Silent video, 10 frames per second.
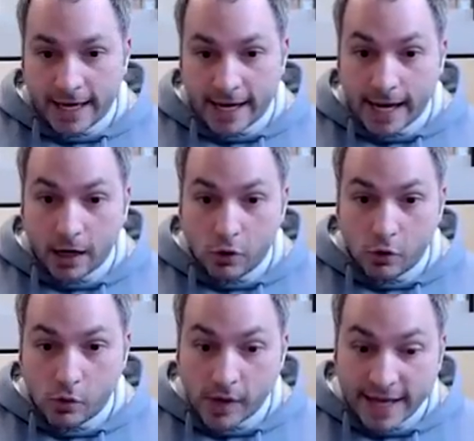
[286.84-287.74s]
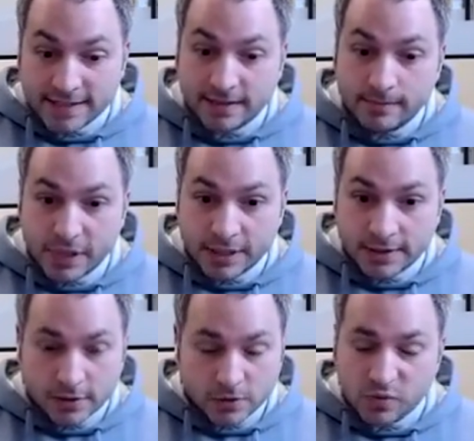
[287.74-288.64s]
at how
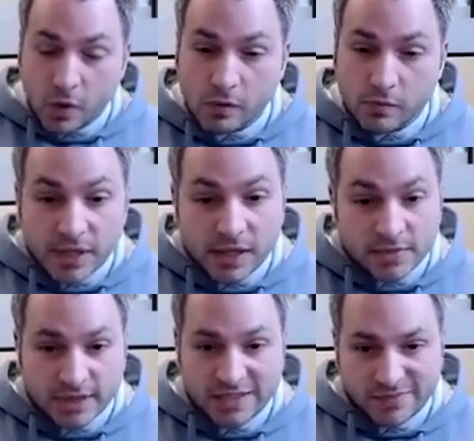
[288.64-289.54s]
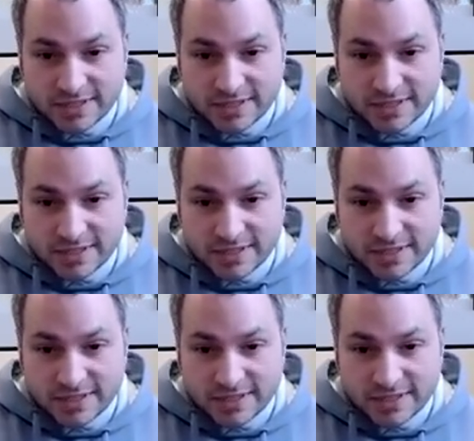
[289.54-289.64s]
SMBs, so small and medium-sized